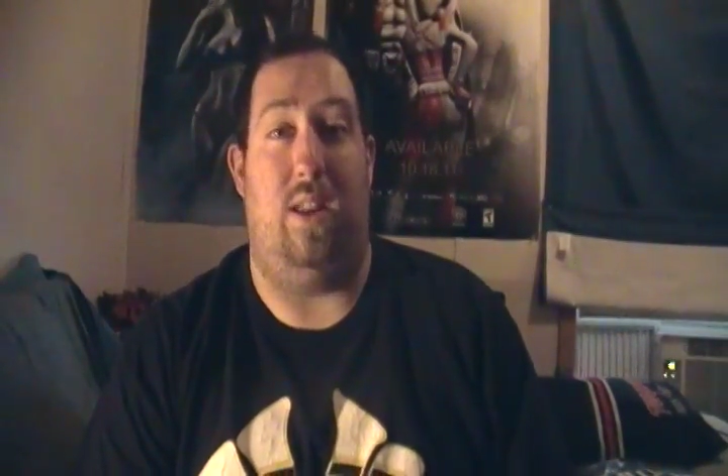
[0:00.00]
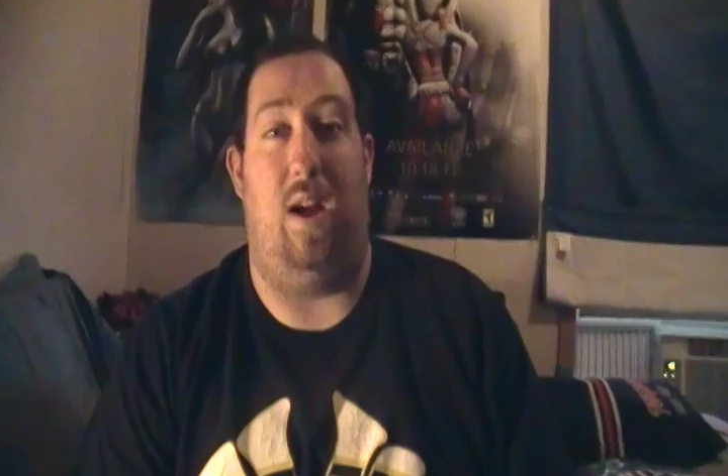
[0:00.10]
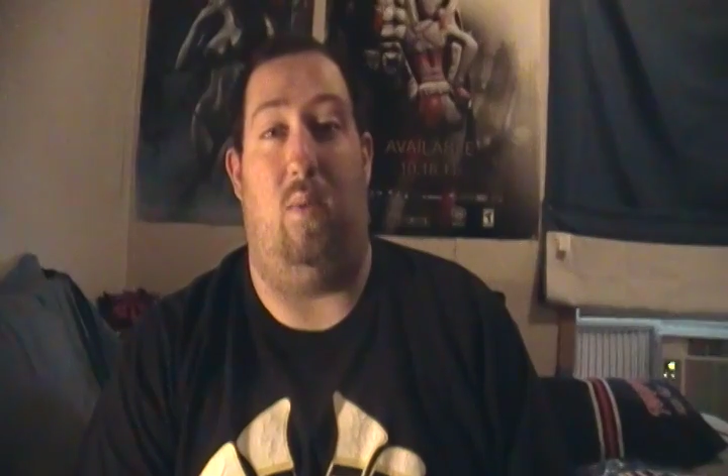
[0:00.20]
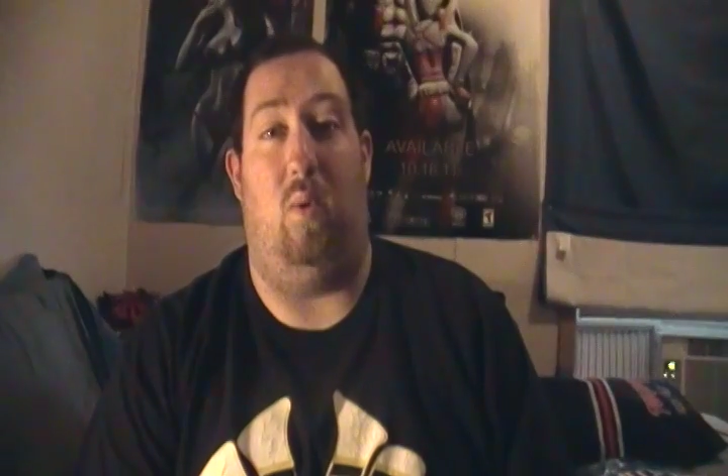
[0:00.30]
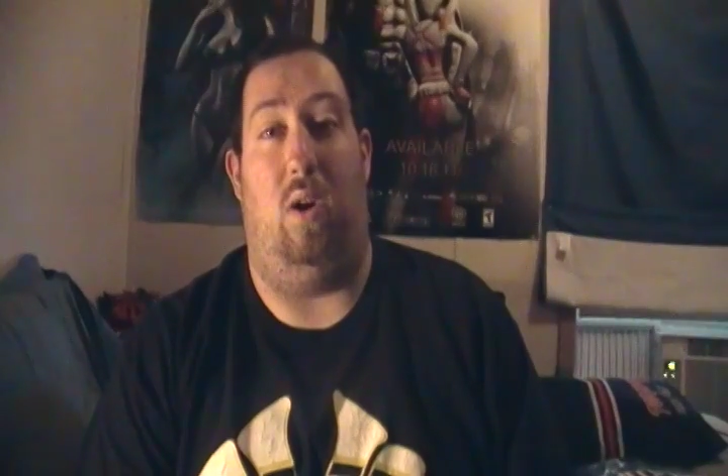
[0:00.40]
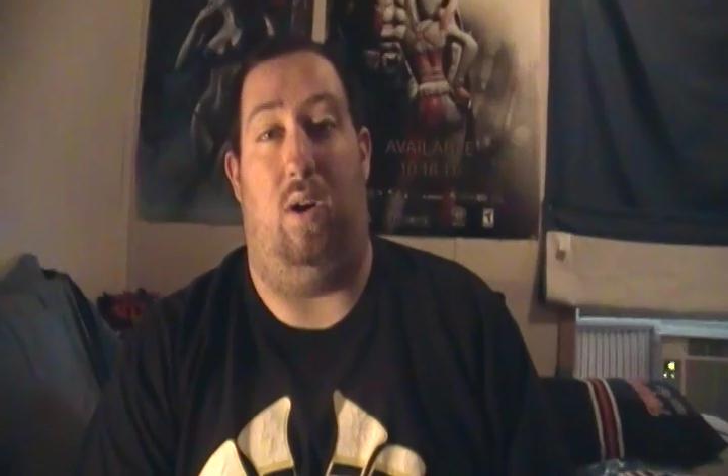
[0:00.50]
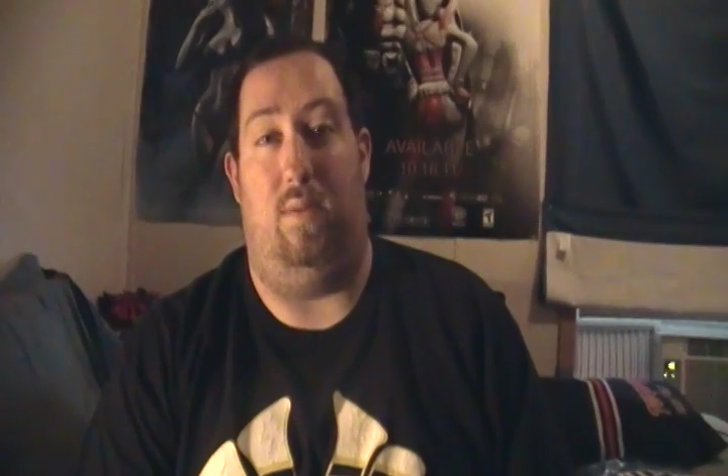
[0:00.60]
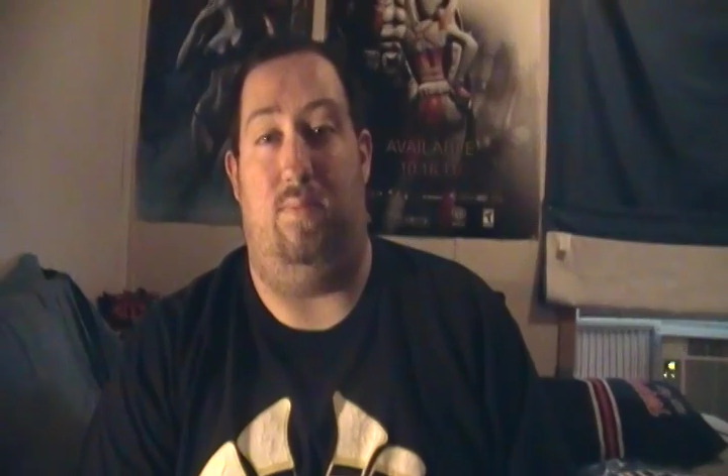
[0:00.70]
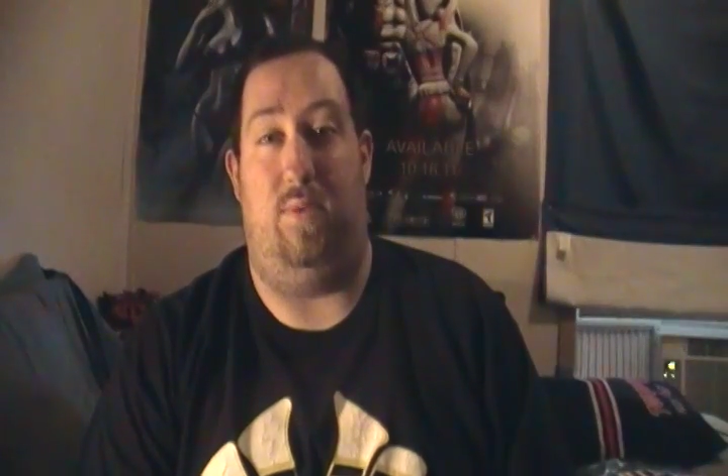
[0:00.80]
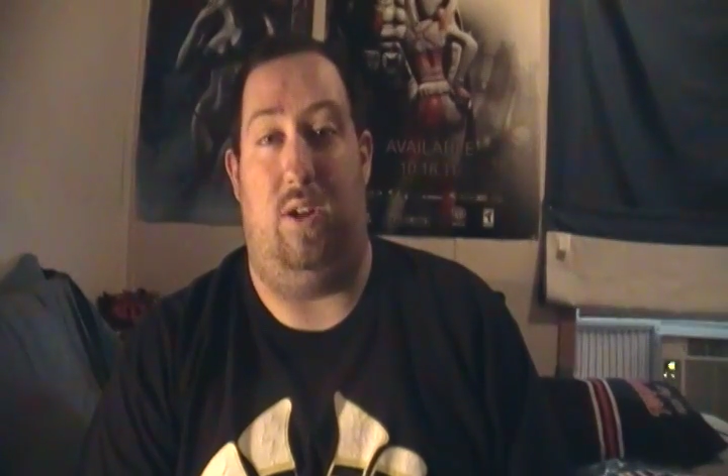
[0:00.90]
that
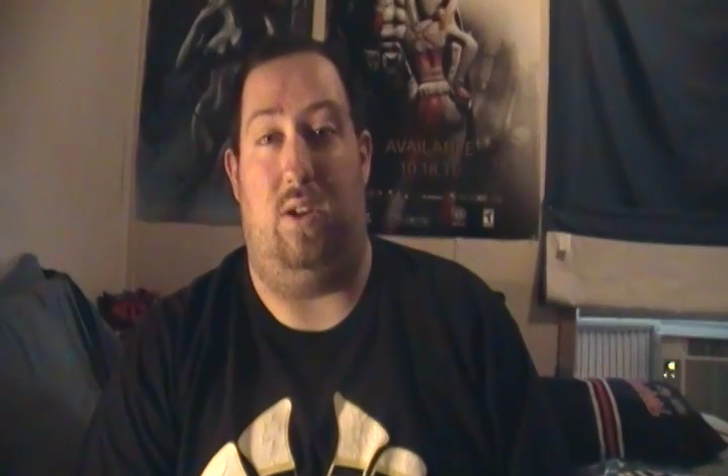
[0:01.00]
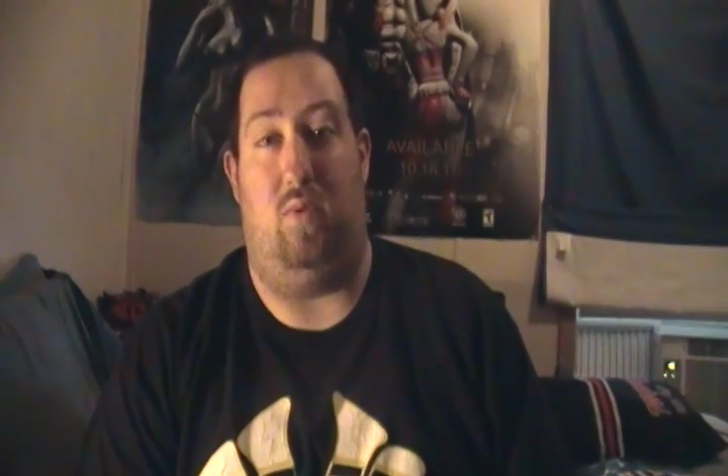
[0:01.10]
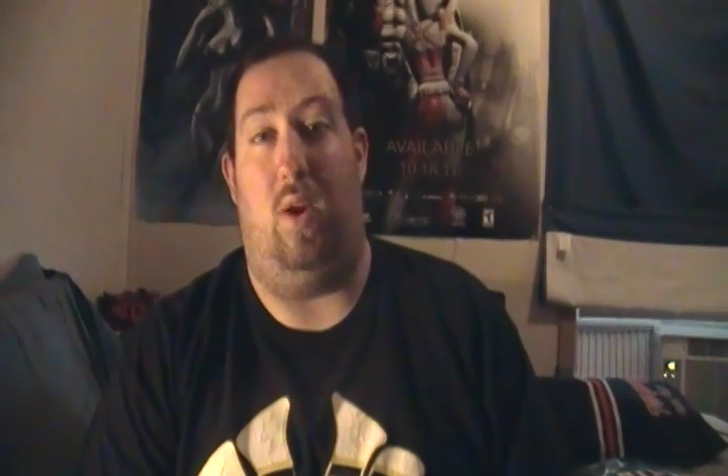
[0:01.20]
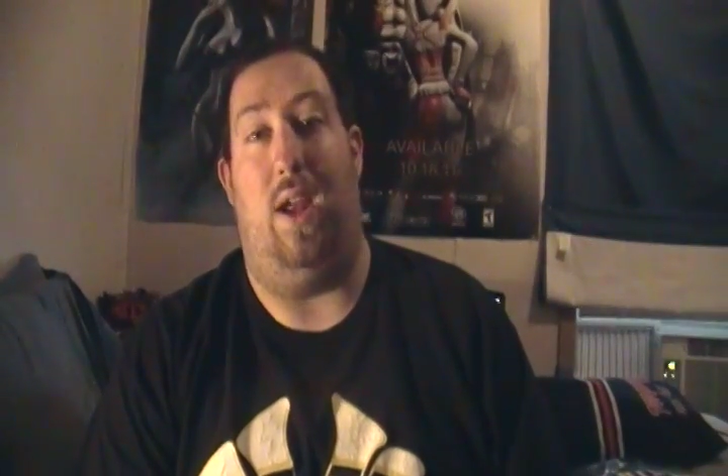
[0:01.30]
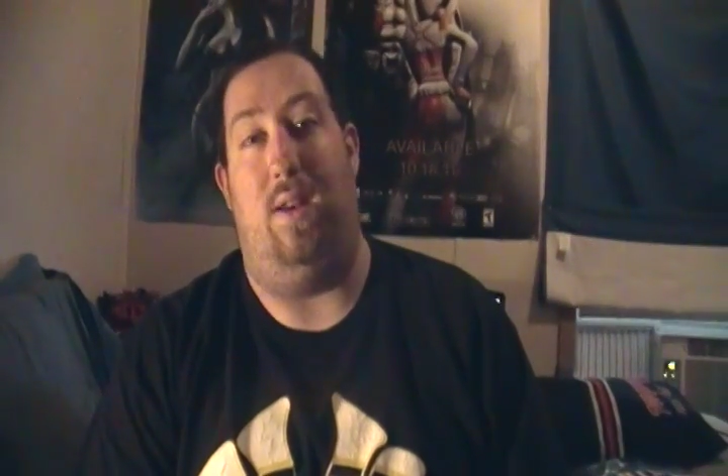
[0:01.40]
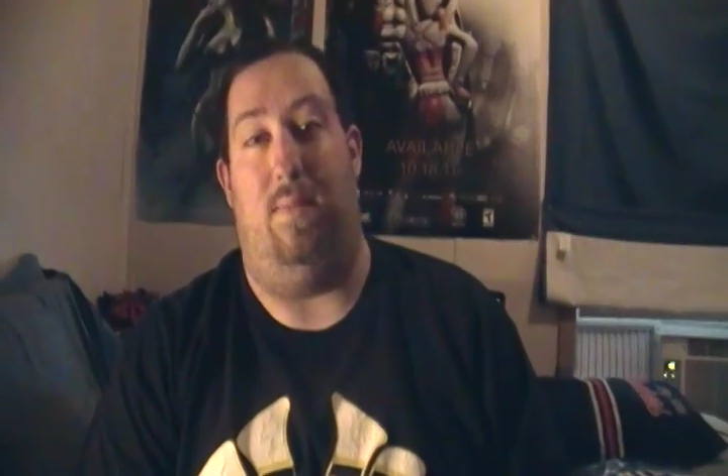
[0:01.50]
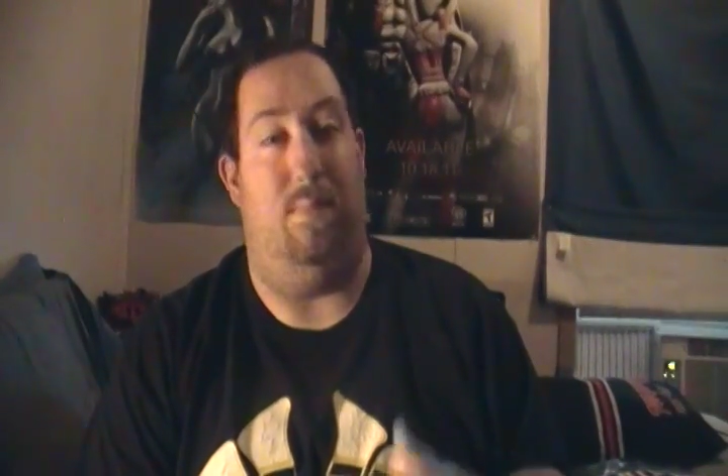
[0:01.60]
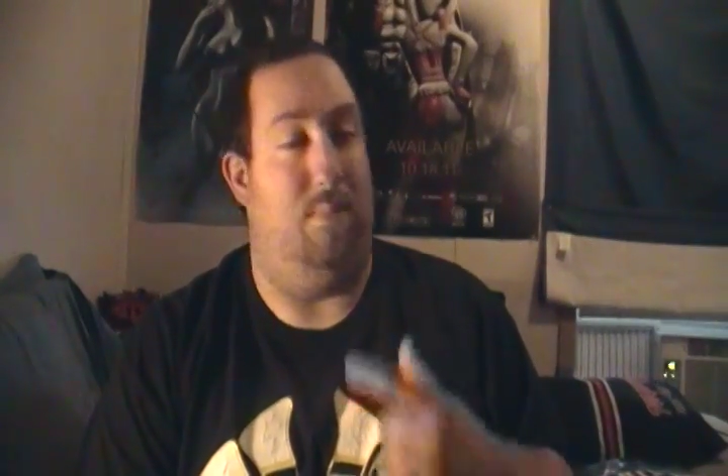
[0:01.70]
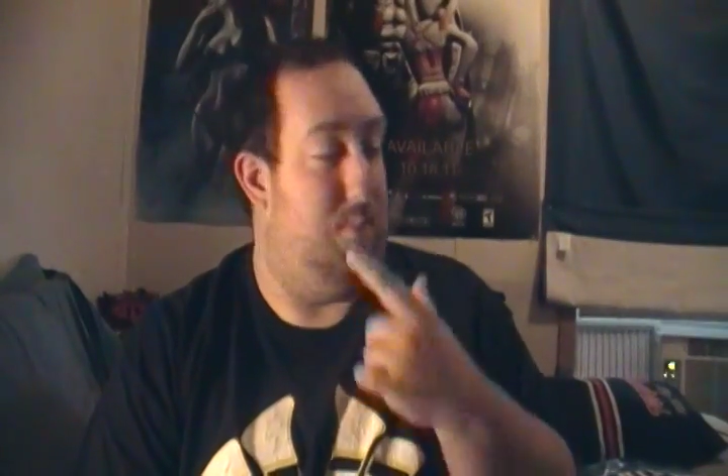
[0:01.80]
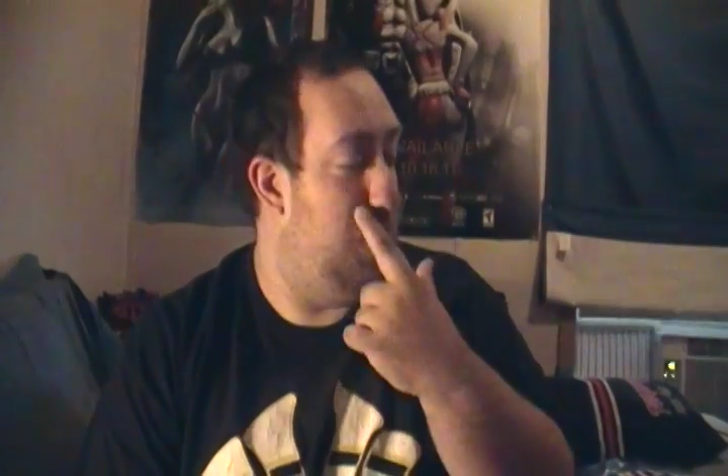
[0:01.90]
were just random
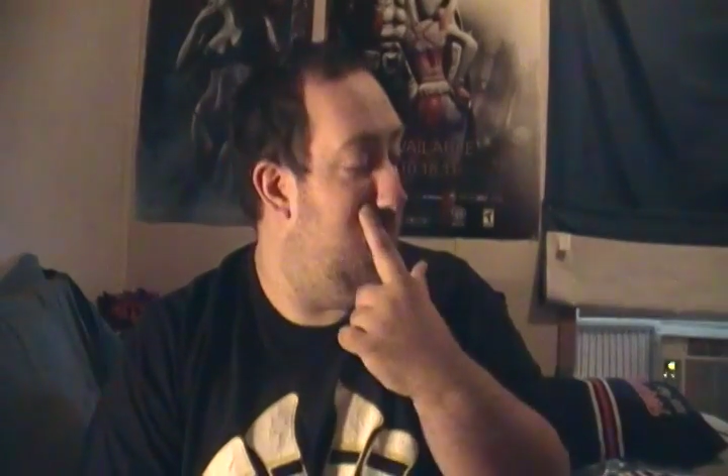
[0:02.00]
